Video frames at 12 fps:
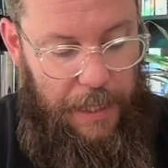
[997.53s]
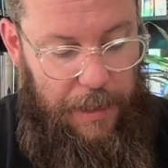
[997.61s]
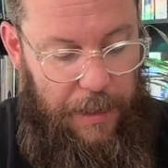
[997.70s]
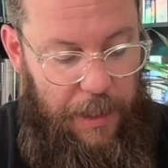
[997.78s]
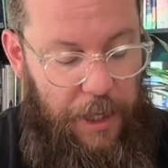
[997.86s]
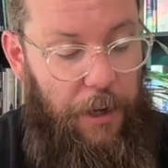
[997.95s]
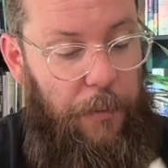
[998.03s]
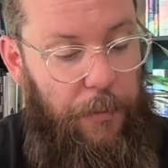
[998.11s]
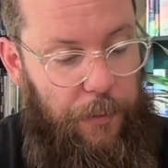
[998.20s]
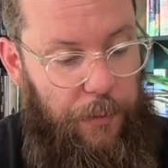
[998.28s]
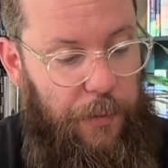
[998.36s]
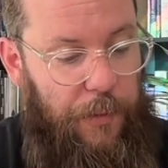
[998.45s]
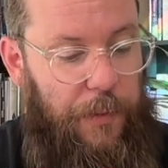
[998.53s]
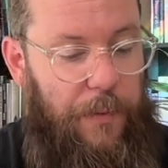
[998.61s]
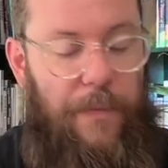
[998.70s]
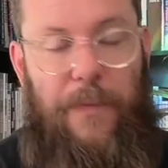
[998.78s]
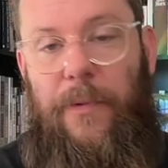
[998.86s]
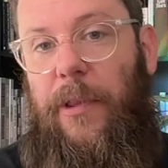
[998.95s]
you know,
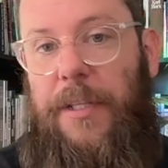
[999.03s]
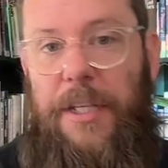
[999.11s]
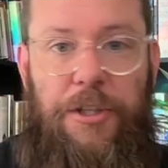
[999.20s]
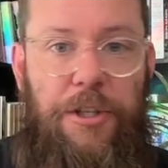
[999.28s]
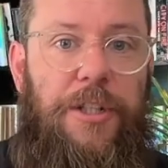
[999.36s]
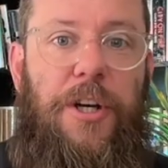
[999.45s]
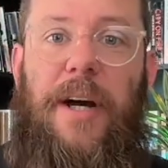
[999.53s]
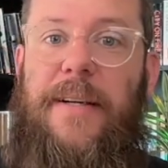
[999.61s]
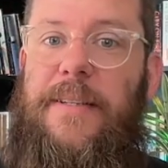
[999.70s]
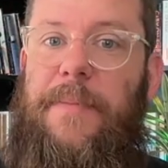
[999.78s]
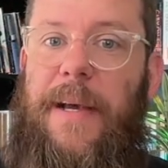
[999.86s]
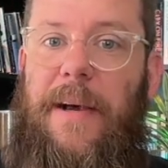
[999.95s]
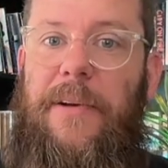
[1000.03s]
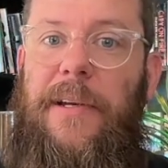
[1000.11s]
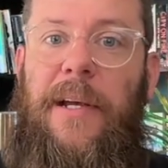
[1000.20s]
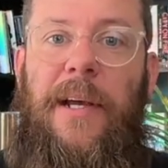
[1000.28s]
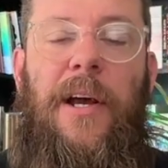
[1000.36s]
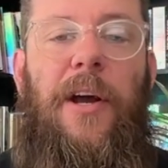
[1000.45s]
Letitia talks about
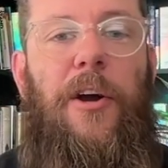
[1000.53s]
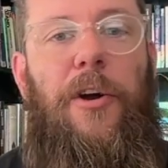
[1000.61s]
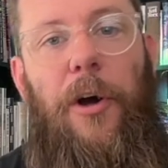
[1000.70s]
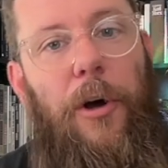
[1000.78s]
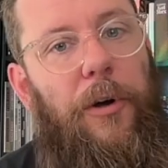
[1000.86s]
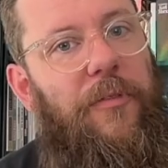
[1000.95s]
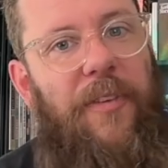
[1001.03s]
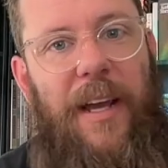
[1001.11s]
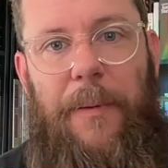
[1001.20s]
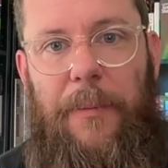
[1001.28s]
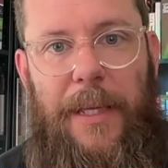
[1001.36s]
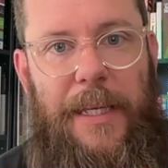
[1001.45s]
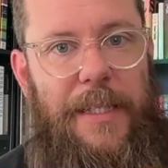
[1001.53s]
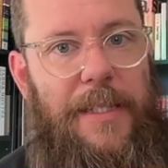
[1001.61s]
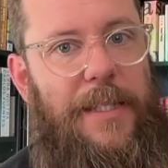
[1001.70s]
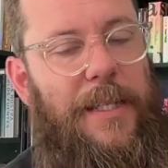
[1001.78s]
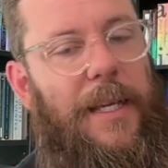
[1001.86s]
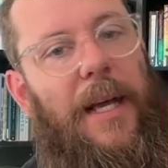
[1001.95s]
her own
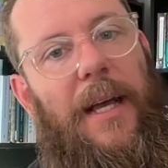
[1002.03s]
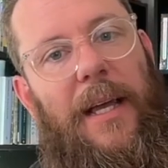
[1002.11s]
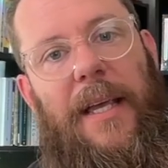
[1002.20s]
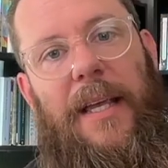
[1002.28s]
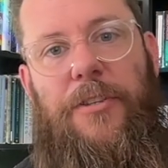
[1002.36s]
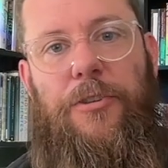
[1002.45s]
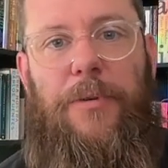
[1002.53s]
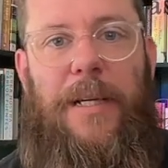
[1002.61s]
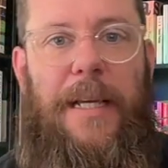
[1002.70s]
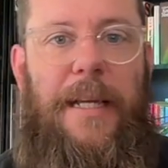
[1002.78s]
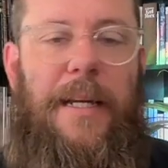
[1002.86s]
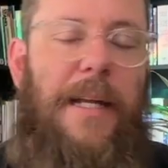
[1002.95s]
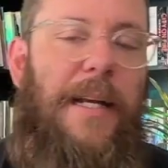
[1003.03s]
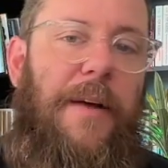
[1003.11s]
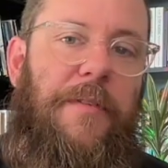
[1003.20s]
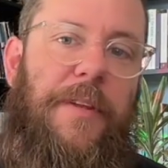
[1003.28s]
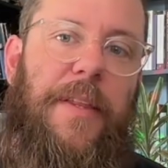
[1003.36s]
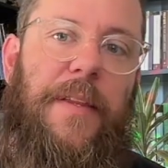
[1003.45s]
family's history and
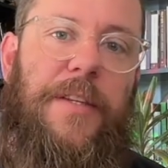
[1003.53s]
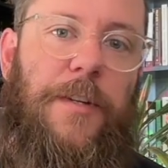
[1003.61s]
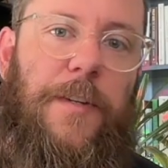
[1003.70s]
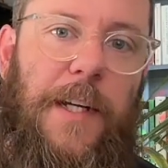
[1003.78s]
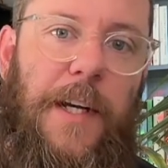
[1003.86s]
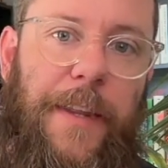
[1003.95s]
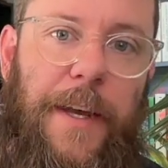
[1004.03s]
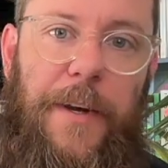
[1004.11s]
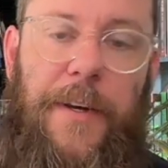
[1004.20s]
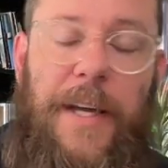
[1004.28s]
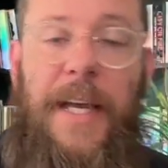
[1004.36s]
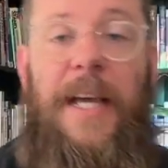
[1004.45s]
everything that's going on there.